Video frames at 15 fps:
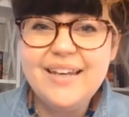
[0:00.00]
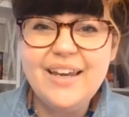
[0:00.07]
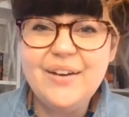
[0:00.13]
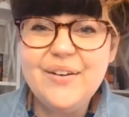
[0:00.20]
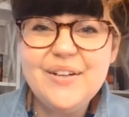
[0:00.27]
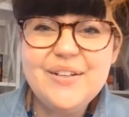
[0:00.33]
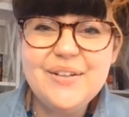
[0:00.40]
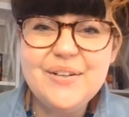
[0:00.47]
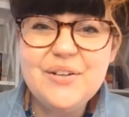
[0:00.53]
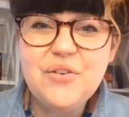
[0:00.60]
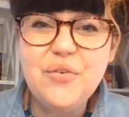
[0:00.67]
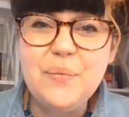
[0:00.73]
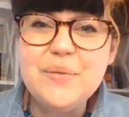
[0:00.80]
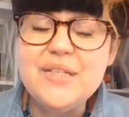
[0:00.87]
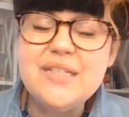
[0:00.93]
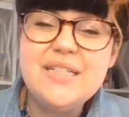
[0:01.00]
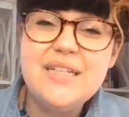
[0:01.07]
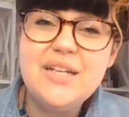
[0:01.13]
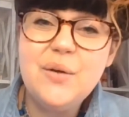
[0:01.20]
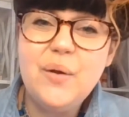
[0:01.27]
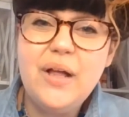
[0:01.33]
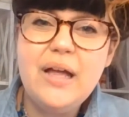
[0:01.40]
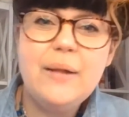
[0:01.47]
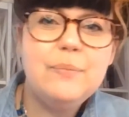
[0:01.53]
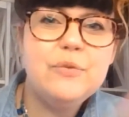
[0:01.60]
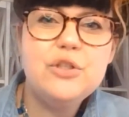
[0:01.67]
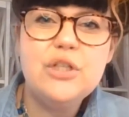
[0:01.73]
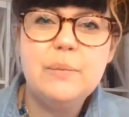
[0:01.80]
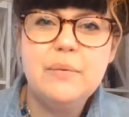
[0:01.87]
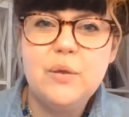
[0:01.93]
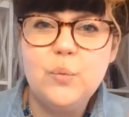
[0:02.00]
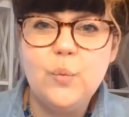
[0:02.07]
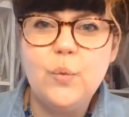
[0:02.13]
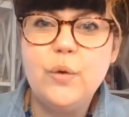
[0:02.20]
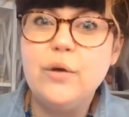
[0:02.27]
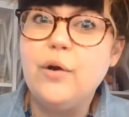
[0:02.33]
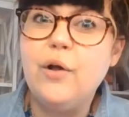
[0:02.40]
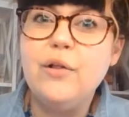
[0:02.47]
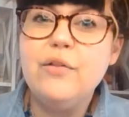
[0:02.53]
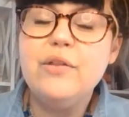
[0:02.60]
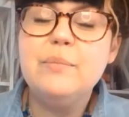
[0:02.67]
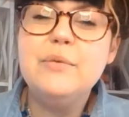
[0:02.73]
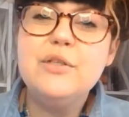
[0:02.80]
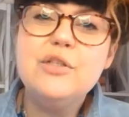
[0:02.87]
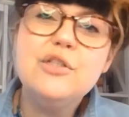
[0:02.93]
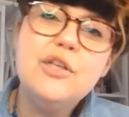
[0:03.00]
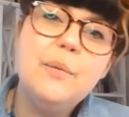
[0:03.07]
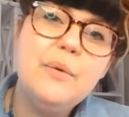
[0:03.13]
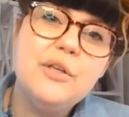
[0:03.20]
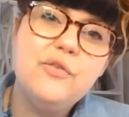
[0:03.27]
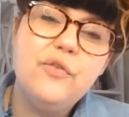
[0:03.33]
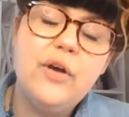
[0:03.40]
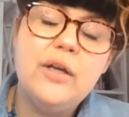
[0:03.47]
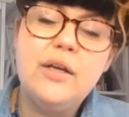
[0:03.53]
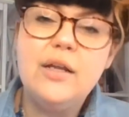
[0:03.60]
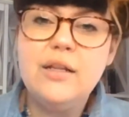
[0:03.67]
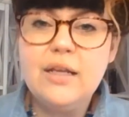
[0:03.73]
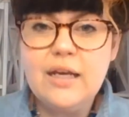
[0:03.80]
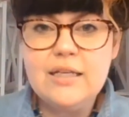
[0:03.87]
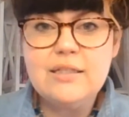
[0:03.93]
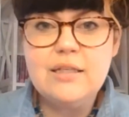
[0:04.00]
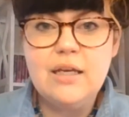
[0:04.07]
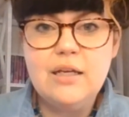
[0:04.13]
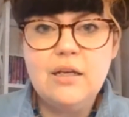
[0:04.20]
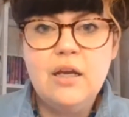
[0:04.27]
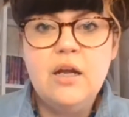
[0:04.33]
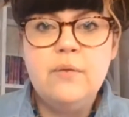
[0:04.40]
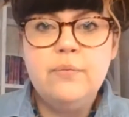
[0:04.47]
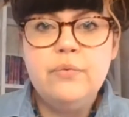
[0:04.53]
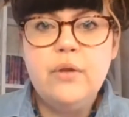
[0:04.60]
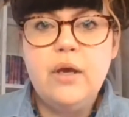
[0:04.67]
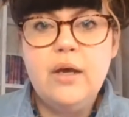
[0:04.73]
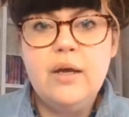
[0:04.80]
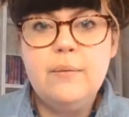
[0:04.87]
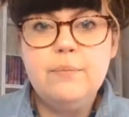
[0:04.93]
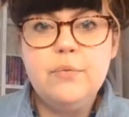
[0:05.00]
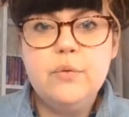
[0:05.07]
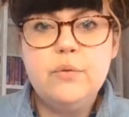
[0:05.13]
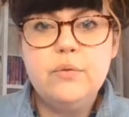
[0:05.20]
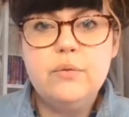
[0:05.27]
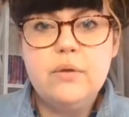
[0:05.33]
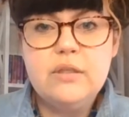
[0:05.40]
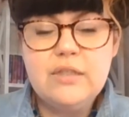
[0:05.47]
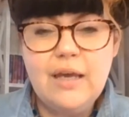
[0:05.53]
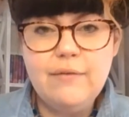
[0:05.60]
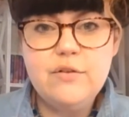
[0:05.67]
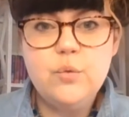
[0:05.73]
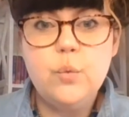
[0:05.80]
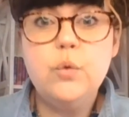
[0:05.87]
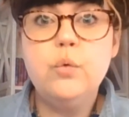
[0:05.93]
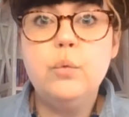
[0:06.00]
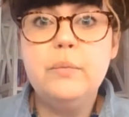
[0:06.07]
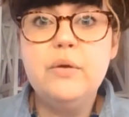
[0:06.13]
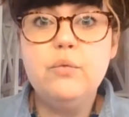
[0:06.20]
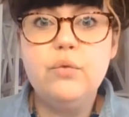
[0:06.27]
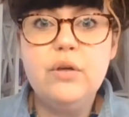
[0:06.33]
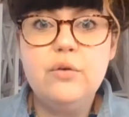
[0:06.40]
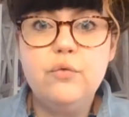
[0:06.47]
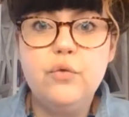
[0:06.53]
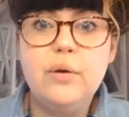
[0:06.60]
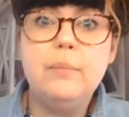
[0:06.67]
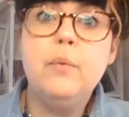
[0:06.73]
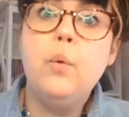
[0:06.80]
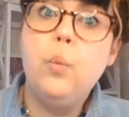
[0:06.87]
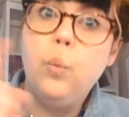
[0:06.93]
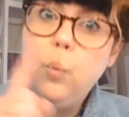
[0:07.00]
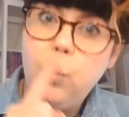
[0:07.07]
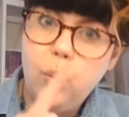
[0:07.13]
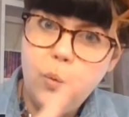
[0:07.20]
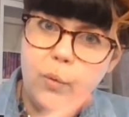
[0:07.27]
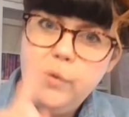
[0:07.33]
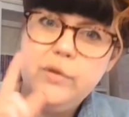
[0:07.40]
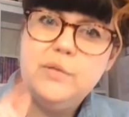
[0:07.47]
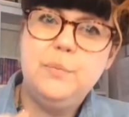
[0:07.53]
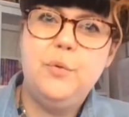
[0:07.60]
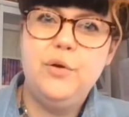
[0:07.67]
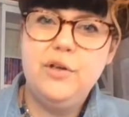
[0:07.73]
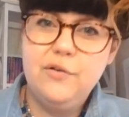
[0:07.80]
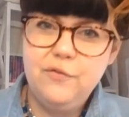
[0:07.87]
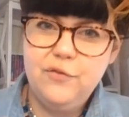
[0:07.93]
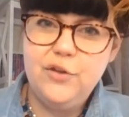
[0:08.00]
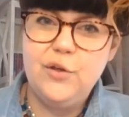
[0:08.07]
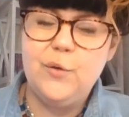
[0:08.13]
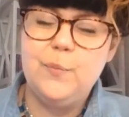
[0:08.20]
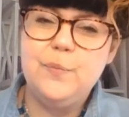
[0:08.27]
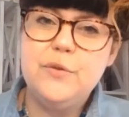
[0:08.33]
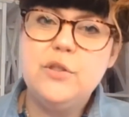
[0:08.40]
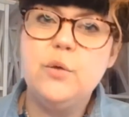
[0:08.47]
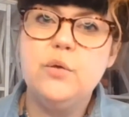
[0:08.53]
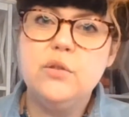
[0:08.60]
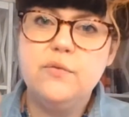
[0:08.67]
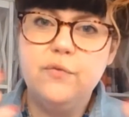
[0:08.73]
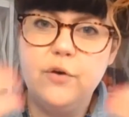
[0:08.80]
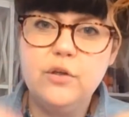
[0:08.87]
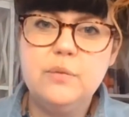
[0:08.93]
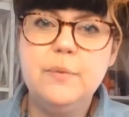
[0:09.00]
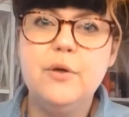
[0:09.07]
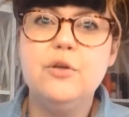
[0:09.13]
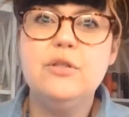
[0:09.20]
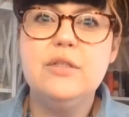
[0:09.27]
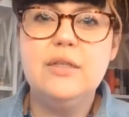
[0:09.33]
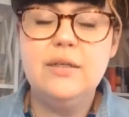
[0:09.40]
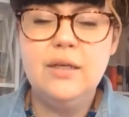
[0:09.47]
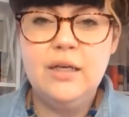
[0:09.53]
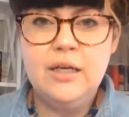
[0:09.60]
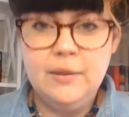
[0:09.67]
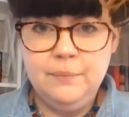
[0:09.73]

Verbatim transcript: the characters from Centennial High, Jim and Warren, all of them. It's just so much fun. And like I said, um, Savage War will be written from War's point of view. So it's first person,